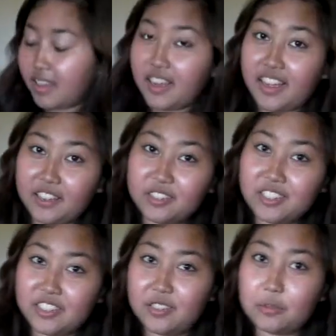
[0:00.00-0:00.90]
I
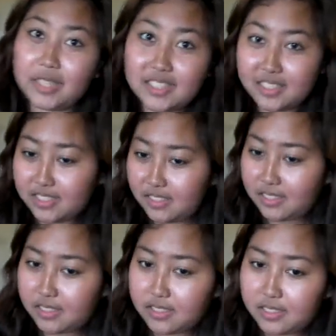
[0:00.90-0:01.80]
also got my sister...
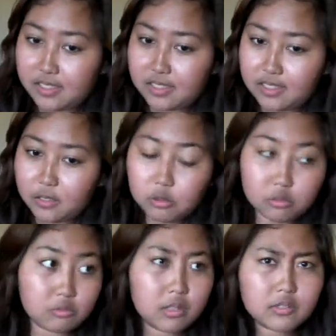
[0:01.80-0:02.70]

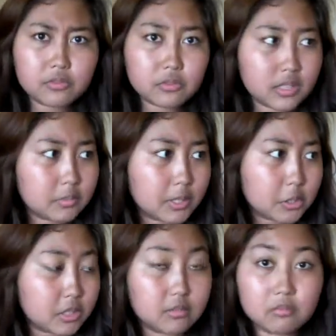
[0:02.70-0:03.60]
Oh, I didn't
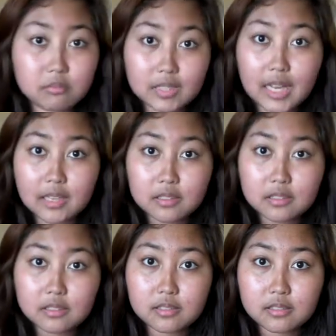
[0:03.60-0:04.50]
mention. That
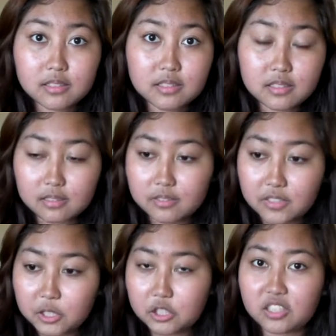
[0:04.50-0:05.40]

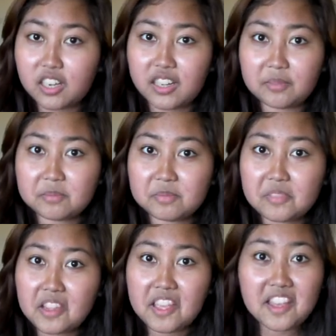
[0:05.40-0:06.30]
Adventure Time
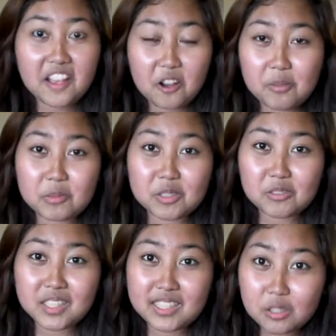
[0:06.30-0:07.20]
comic was
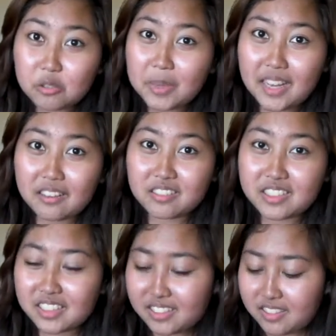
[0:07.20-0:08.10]
only
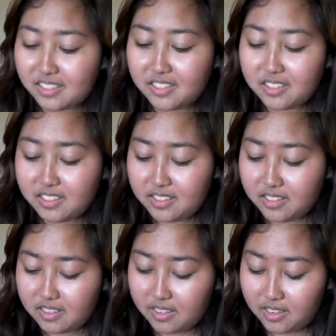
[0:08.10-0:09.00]
£2.
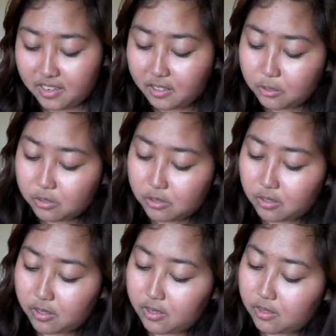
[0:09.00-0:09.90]
And I also
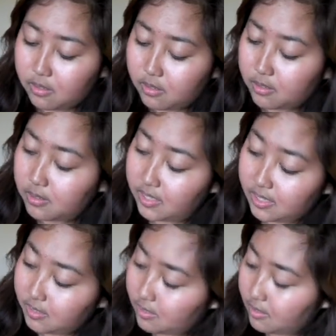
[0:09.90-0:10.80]
got her
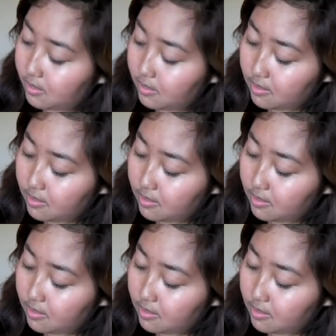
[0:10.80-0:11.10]
this.